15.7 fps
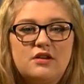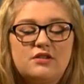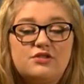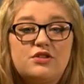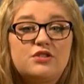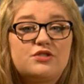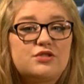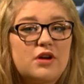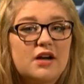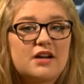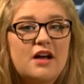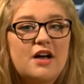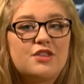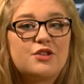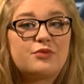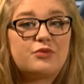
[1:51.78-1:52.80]
the truck
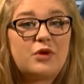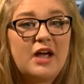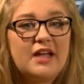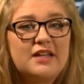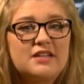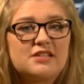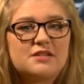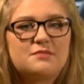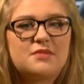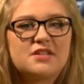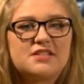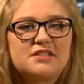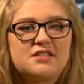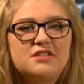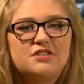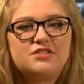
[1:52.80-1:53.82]
on the right
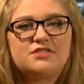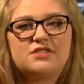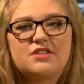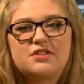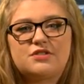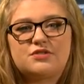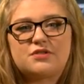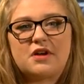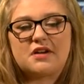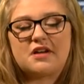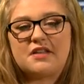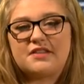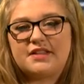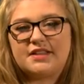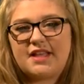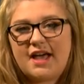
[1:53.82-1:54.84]
must yield to the truck
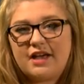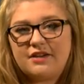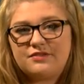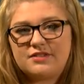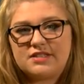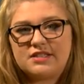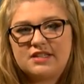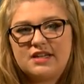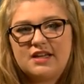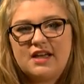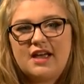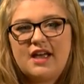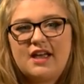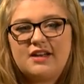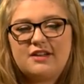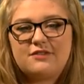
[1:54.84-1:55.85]
on the left
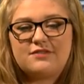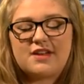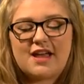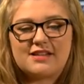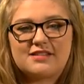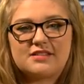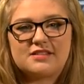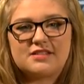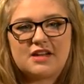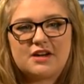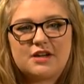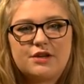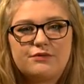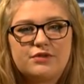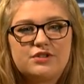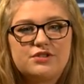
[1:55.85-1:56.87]
and if
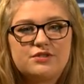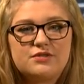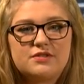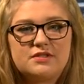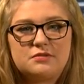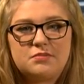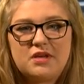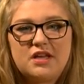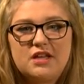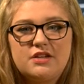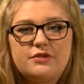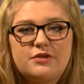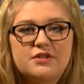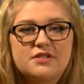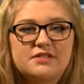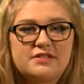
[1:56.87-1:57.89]
necessary, reduce speed
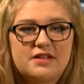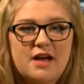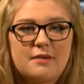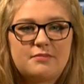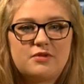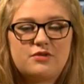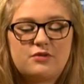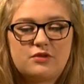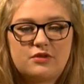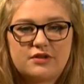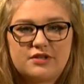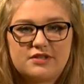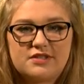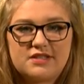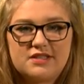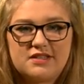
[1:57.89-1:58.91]
or stop in
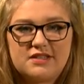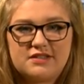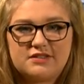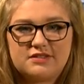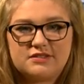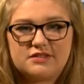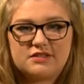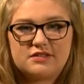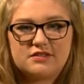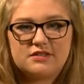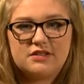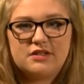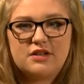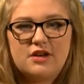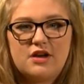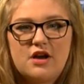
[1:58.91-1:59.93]
order to yield.
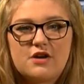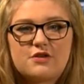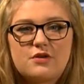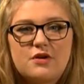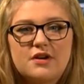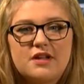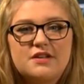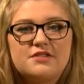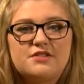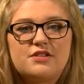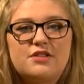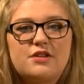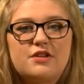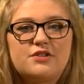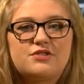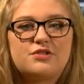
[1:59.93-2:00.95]
According to
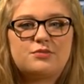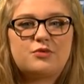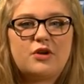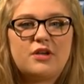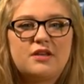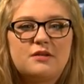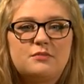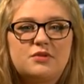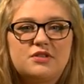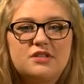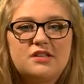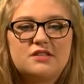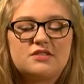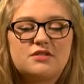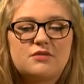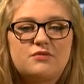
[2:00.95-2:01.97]
the Sheboygan
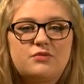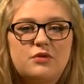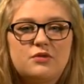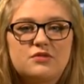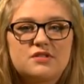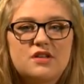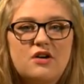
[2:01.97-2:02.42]
Police, folks